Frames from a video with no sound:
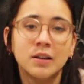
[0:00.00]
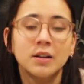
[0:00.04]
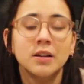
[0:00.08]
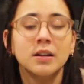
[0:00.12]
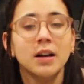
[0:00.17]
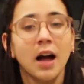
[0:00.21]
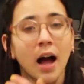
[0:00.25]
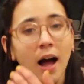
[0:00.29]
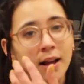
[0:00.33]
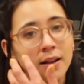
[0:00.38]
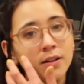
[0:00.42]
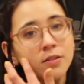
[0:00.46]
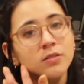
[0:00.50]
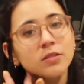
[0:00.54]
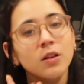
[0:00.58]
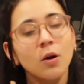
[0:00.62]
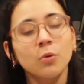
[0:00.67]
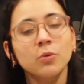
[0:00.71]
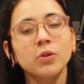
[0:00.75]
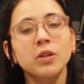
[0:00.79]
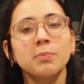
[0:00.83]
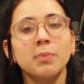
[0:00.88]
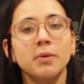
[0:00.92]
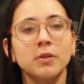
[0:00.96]
Kyle's
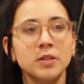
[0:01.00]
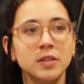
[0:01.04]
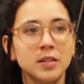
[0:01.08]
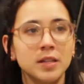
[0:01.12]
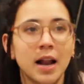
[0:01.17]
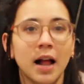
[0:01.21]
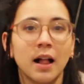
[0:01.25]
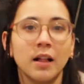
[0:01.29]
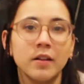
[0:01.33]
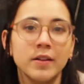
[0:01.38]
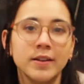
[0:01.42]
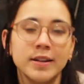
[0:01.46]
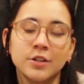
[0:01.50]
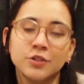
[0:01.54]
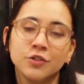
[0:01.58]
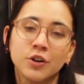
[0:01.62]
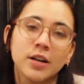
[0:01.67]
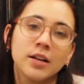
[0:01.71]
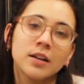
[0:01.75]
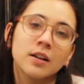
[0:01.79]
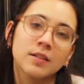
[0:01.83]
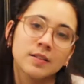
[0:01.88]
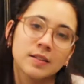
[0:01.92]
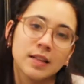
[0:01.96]
only personality
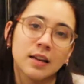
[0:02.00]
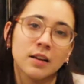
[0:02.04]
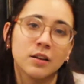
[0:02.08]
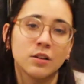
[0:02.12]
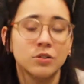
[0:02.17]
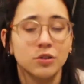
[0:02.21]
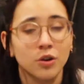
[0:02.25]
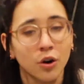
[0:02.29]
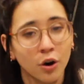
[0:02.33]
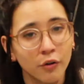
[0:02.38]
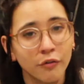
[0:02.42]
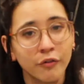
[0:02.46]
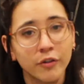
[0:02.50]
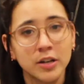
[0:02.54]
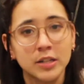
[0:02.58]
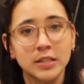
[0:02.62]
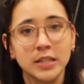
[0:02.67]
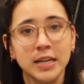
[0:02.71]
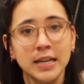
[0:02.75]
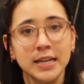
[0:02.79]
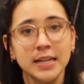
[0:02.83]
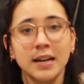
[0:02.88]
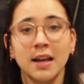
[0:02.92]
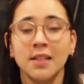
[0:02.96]
trait is that his girlfriend
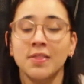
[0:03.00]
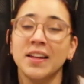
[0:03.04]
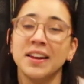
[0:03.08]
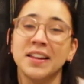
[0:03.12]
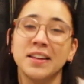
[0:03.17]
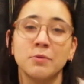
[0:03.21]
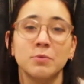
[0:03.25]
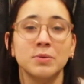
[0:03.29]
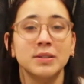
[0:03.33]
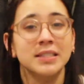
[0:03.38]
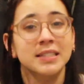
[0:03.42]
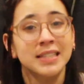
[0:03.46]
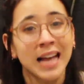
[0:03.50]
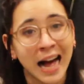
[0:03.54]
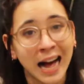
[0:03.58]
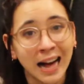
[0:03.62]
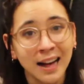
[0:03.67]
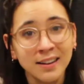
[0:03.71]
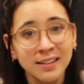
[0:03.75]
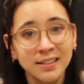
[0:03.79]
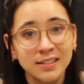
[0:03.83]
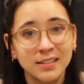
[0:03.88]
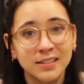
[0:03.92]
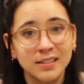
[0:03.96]
died and that he was
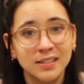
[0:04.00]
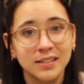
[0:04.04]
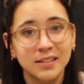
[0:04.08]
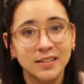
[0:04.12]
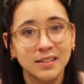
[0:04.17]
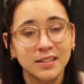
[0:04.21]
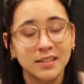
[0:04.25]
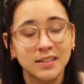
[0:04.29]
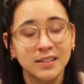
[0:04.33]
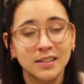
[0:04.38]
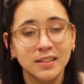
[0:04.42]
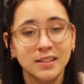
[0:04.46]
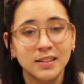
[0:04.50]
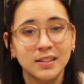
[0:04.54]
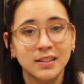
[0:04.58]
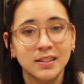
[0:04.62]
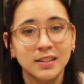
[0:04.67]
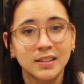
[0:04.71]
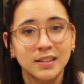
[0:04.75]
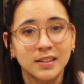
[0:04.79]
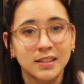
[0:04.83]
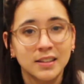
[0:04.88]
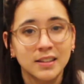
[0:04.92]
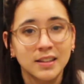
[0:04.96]
sad.
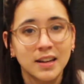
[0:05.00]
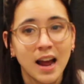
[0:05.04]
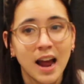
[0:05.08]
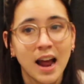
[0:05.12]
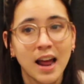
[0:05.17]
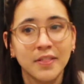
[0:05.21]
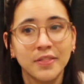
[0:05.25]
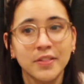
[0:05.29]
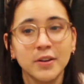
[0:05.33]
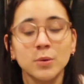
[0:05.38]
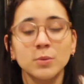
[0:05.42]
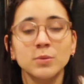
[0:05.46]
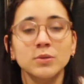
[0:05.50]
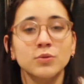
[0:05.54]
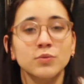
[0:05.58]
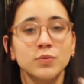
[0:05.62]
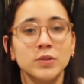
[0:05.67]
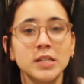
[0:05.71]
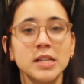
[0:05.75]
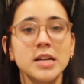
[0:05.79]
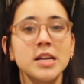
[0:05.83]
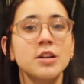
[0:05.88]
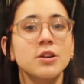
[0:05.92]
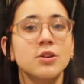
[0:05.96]
And there was
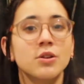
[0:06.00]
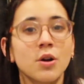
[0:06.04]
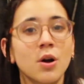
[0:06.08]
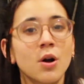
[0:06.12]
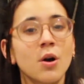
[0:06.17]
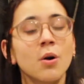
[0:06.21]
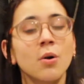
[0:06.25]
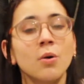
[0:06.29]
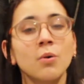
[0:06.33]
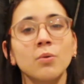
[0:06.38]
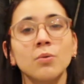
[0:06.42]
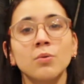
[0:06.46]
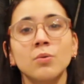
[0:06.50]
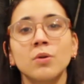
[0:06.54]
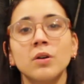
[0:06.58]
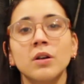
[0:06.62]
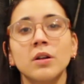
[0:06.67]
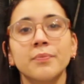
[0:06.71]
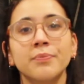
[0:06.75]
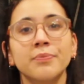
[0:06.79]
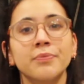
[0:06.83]
really no